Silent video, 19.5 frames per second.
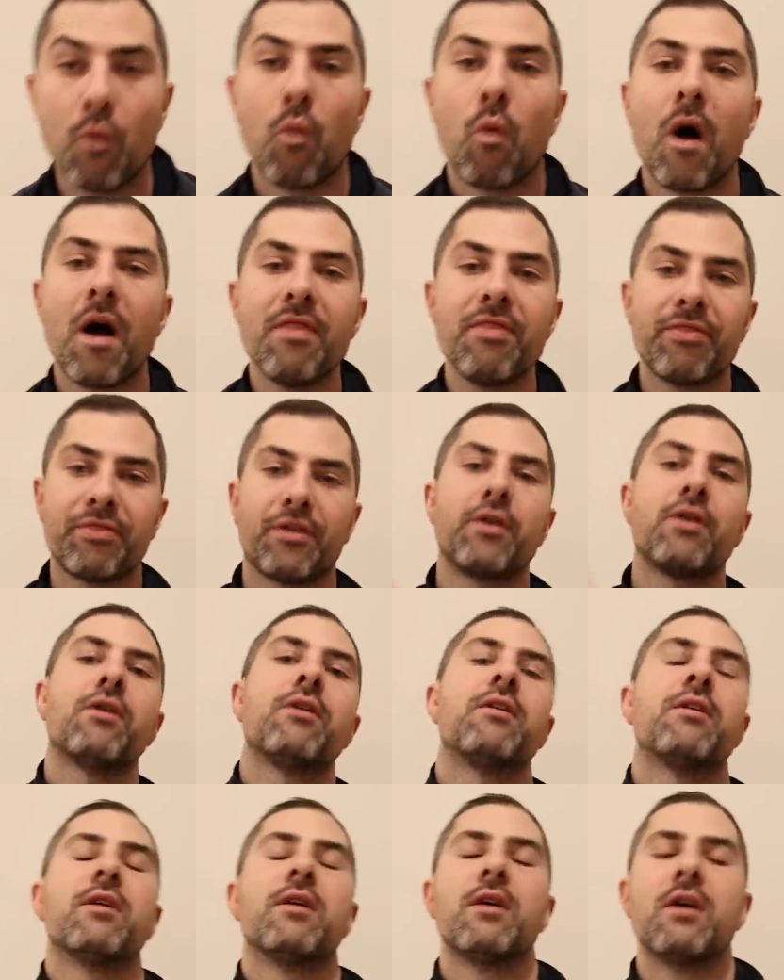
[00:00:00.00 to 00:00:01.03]
One
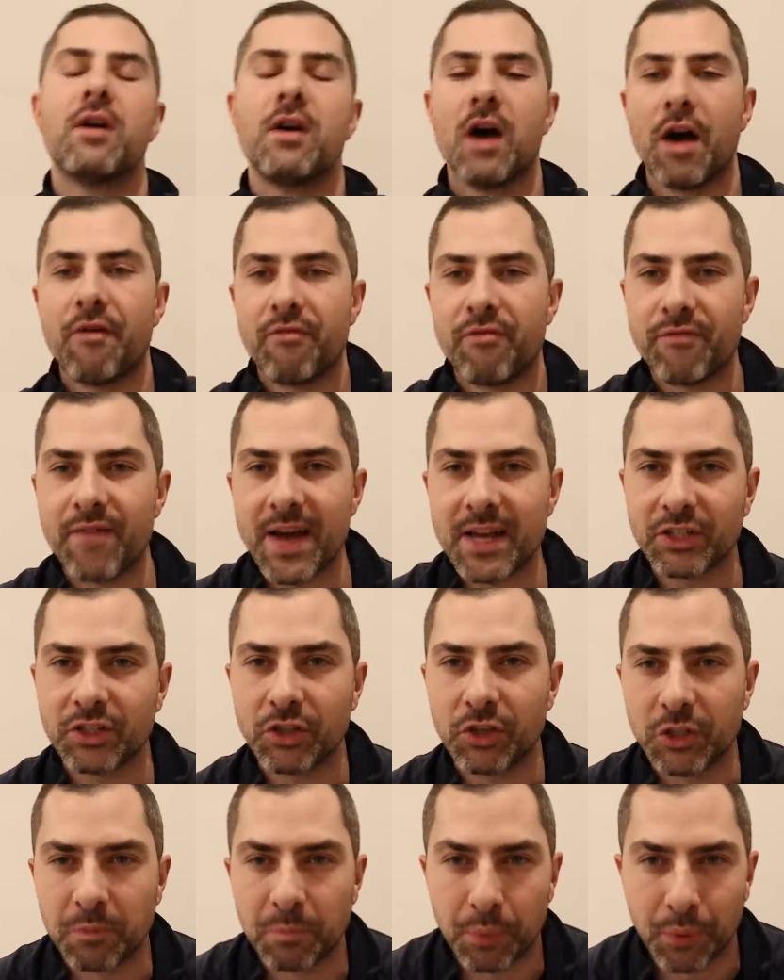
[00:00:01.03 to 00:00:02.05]
third of
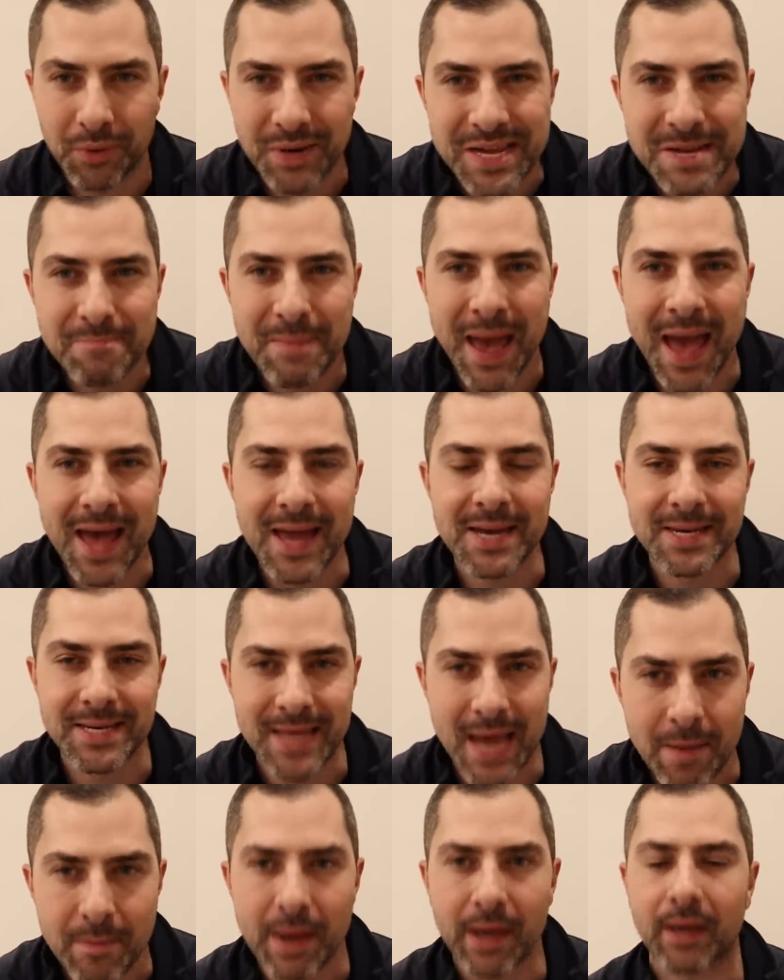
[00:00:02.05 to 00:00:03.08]
investors pre
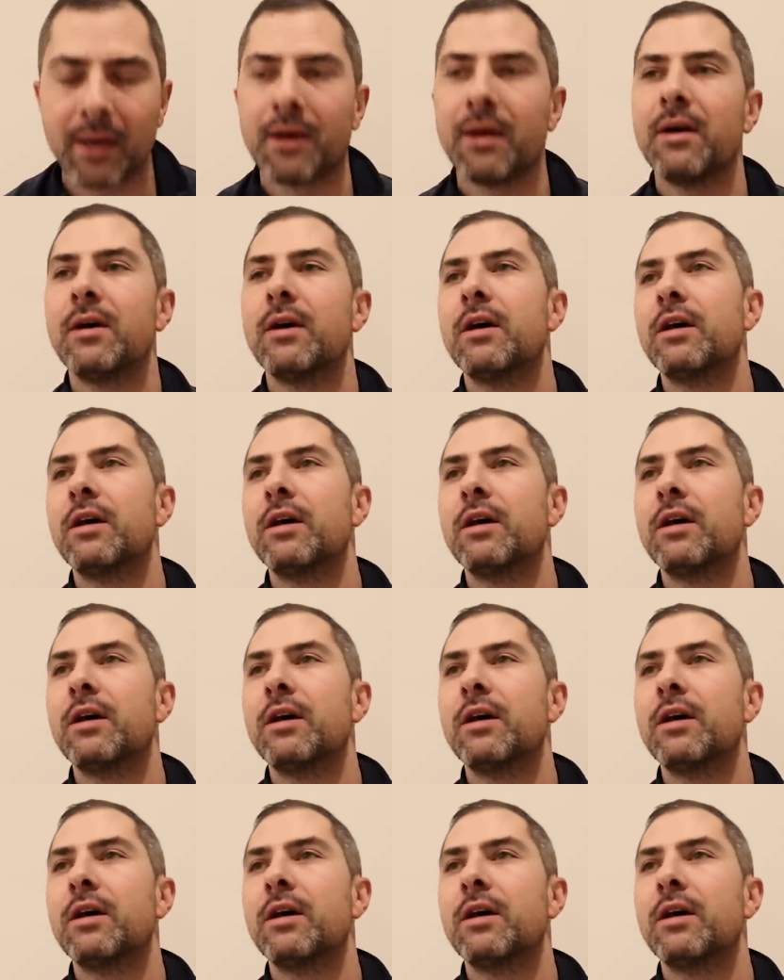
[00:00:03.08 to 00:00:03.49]
pandemic.